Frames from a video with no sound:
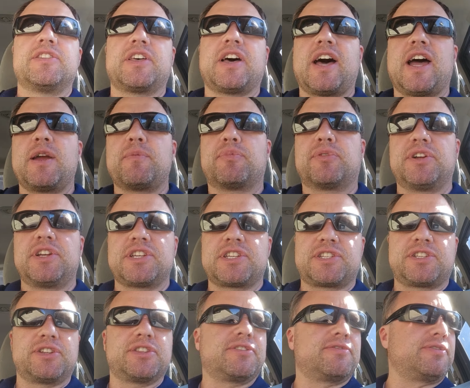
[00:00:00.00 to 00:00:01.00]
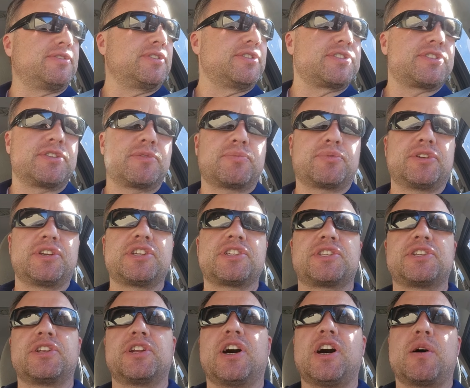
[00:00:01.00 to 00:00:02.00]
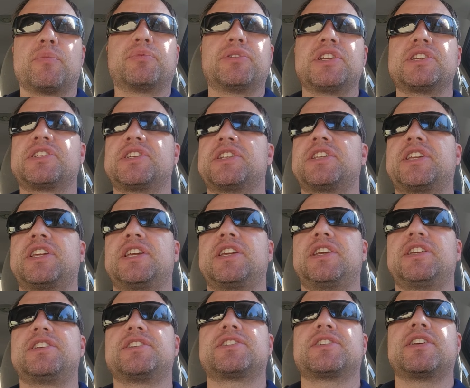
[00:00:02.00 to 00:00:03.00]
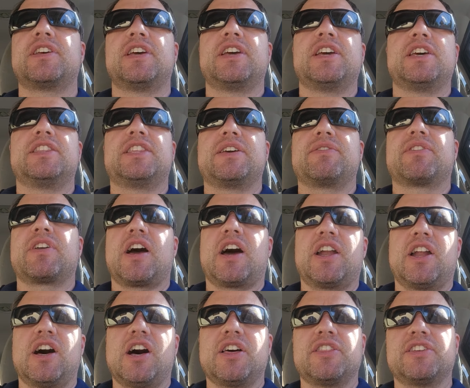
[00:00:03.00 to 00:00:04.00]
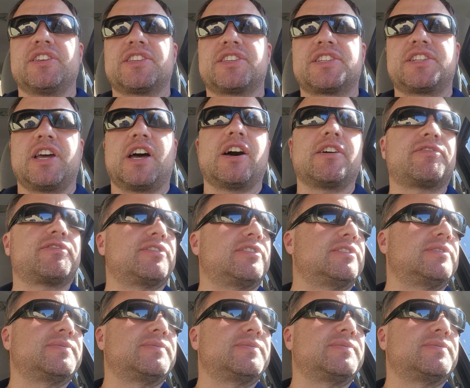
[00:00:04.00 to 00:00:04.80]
the high priesthood, the fullness of the priesthood, all priests and keys. They've got all this stuff,